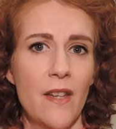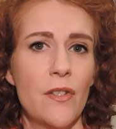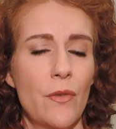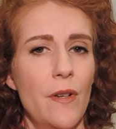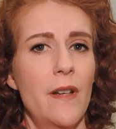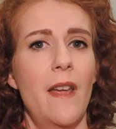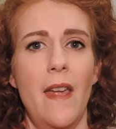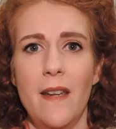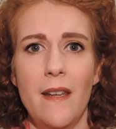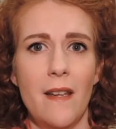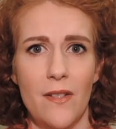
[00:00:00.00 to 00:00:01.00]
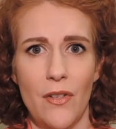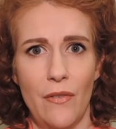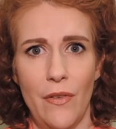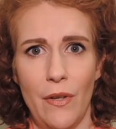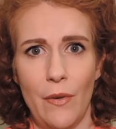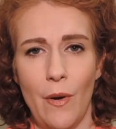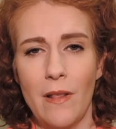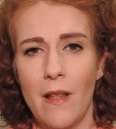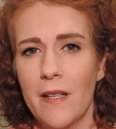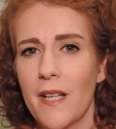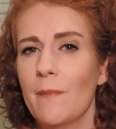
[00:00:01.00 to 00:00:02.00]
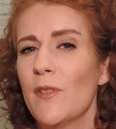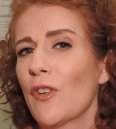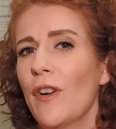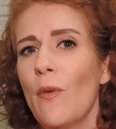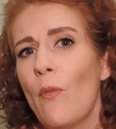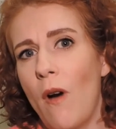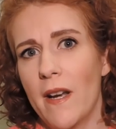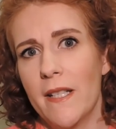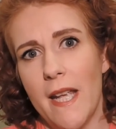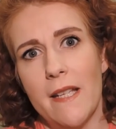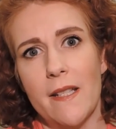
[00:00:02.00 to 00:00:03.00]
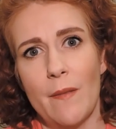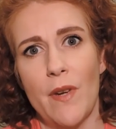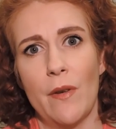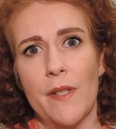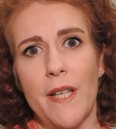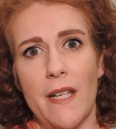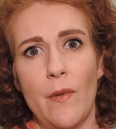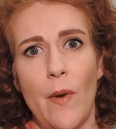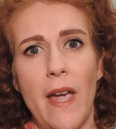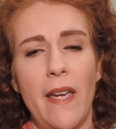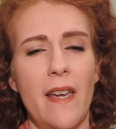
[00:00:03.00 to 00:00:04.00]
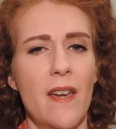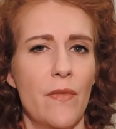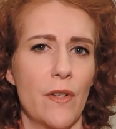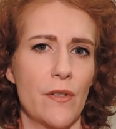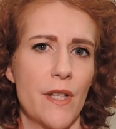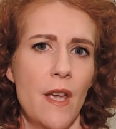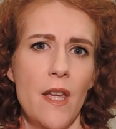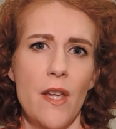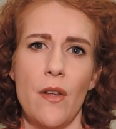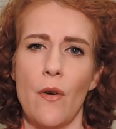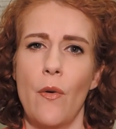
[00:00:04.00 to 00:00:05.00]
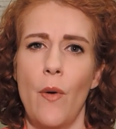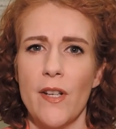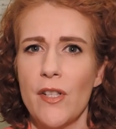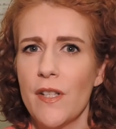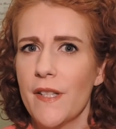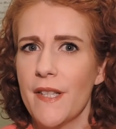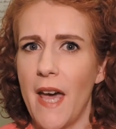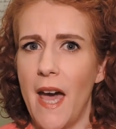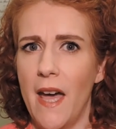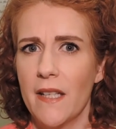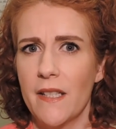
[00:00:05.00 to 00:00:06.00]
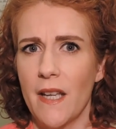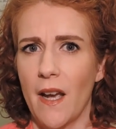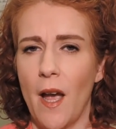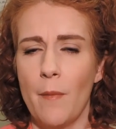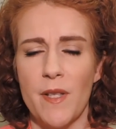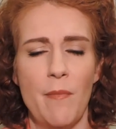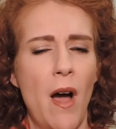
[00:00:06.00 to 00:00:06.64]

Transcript: During any interview, a lot of times you're going to want to take some notes anyway. If there's questions that come to